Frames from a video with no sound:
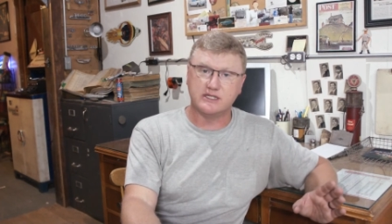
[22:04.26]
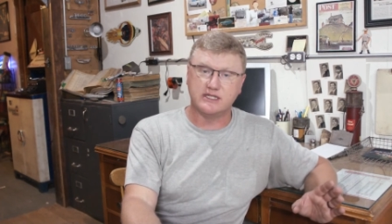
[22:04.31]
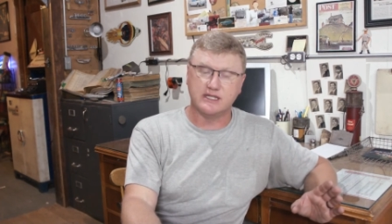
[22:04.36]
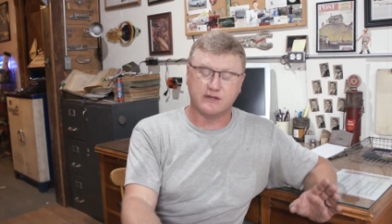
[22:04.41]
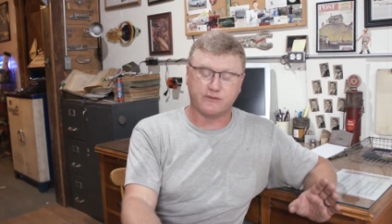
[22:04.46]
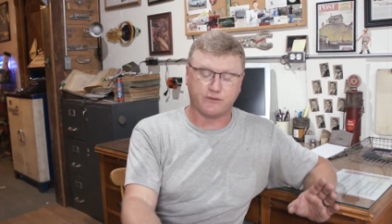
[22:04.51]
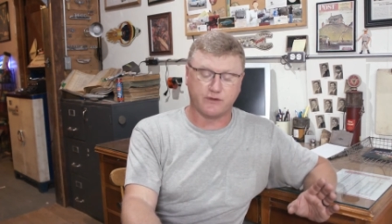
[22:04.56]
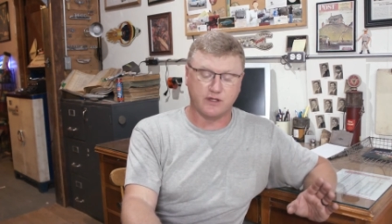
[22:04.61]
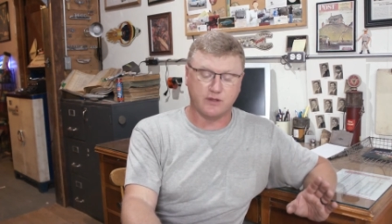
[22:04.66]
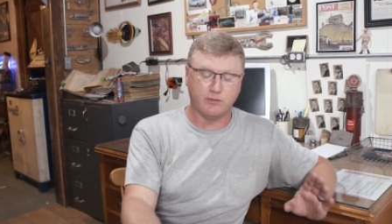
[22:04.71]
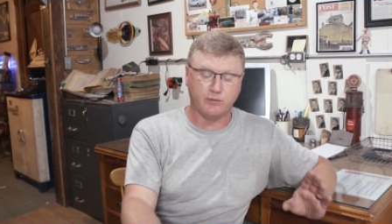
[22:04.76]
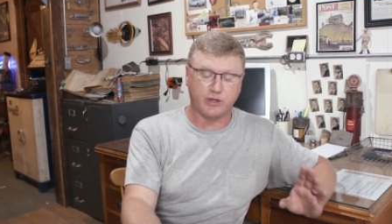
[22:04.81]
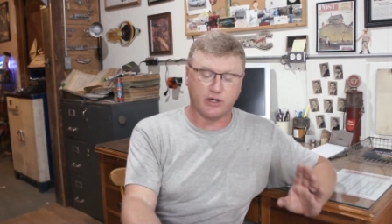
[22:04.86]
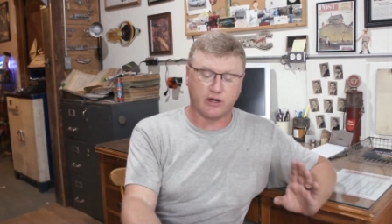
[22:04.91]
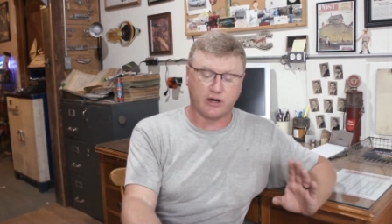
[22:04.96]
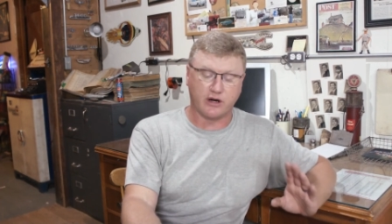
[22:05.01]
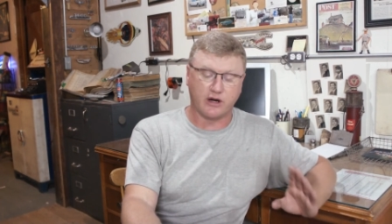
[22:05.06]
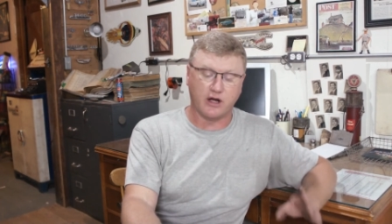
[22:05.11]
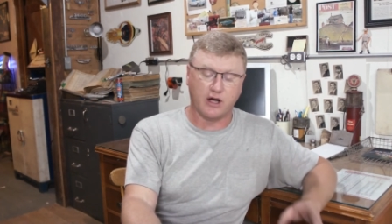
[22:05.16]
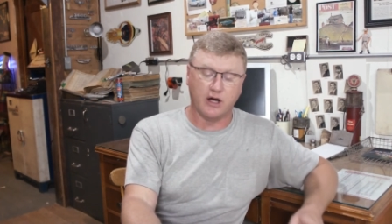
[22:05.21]
different but
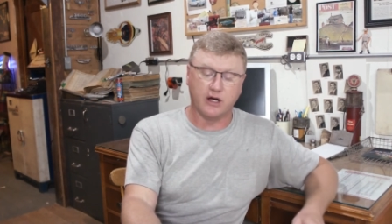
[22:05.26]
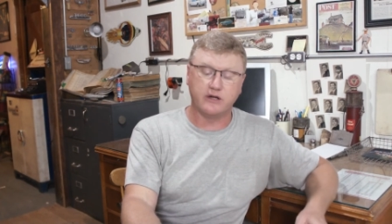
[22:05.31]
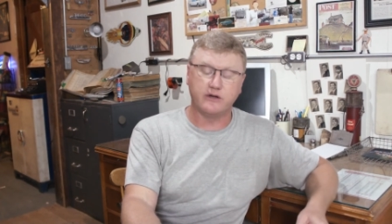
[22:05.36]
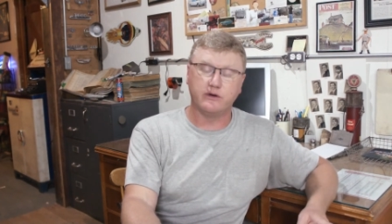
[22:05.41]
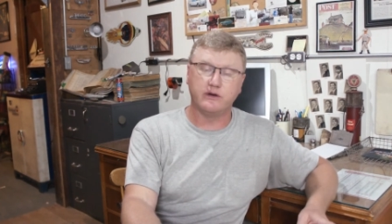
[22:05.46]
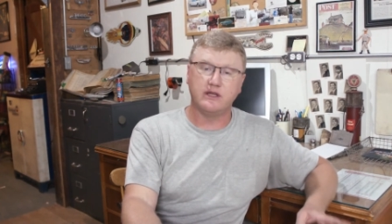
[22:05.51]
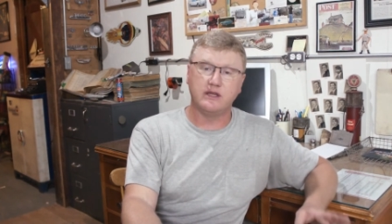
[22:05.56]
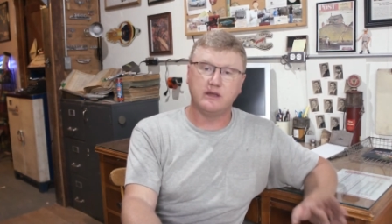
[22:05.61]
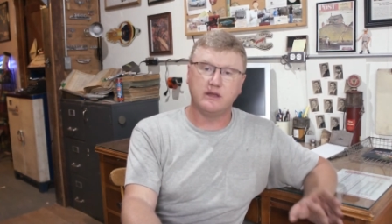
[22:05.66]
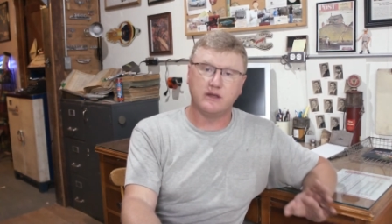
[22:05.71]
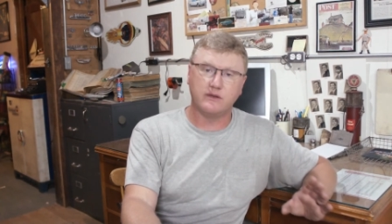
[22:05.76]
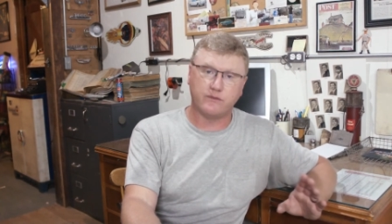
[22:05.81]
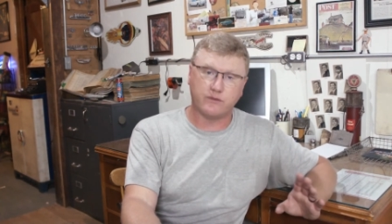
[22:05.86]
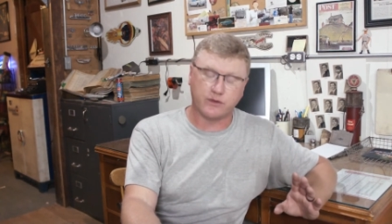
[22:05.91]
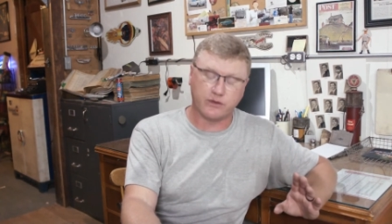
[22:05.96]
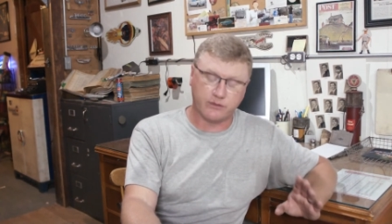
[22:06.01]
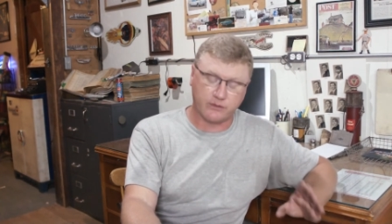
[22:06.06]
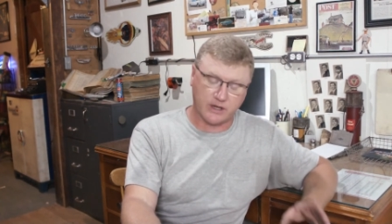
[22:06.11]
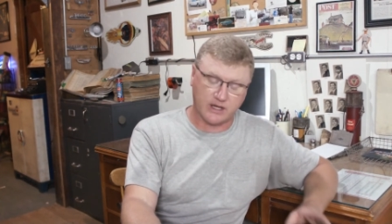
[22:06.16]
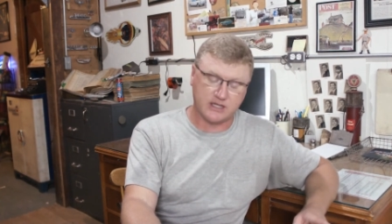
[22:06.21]
are hungry
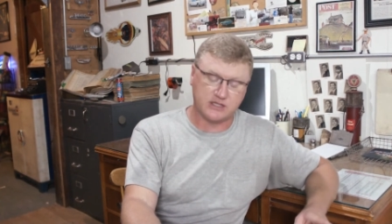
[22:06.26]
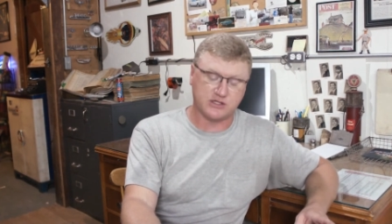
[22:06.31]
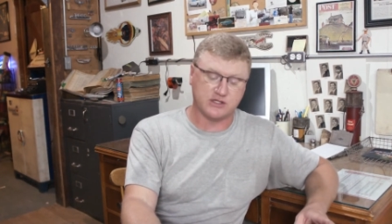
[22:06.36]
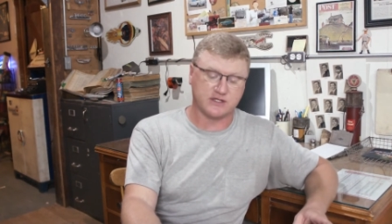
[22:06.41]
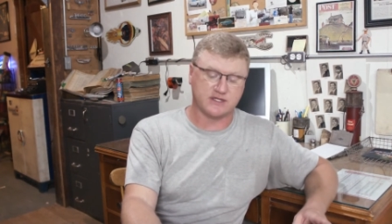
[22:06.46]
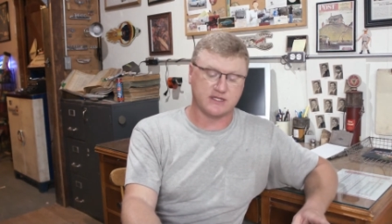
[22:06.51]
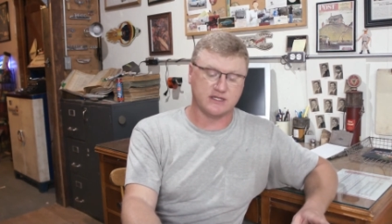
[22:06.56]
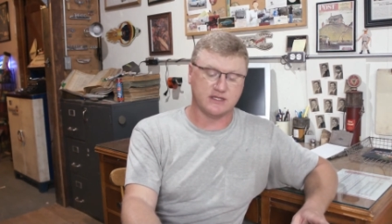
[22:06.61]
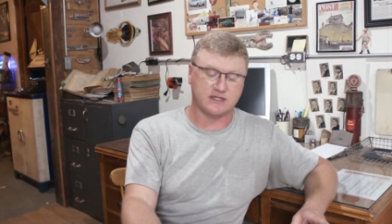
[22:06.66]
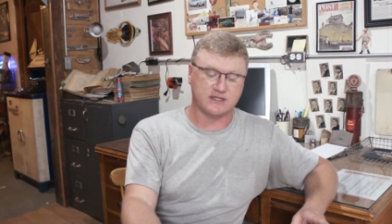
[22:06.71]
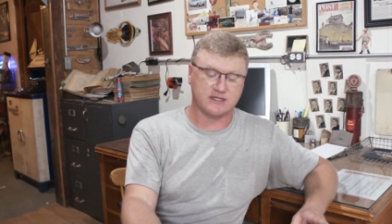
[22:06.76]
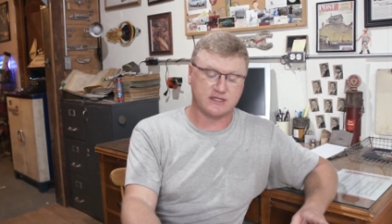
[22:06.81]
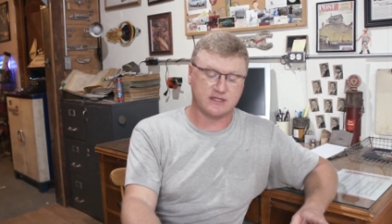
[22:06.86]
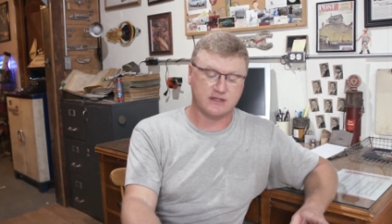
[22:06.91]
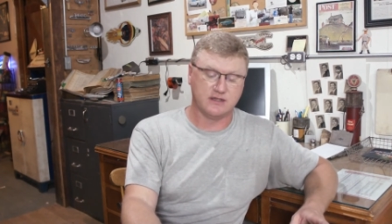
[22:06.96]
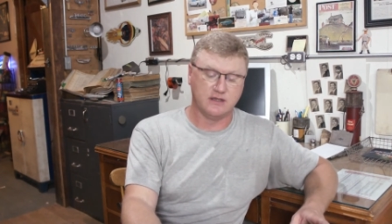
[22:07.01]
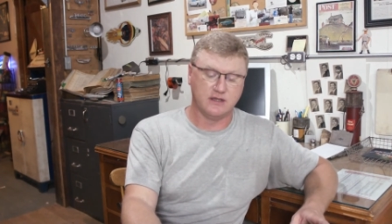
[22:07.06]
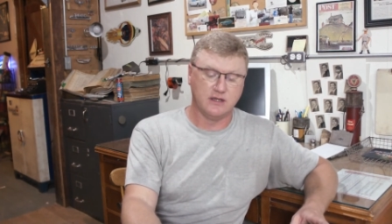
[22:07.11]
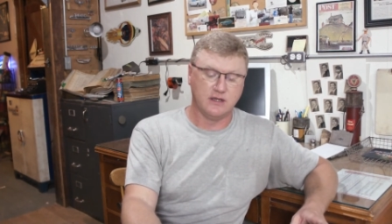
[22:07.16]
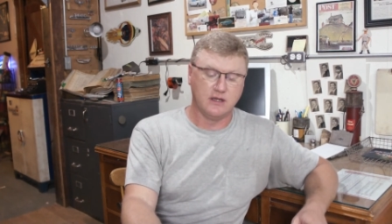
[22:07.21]
for righteousness?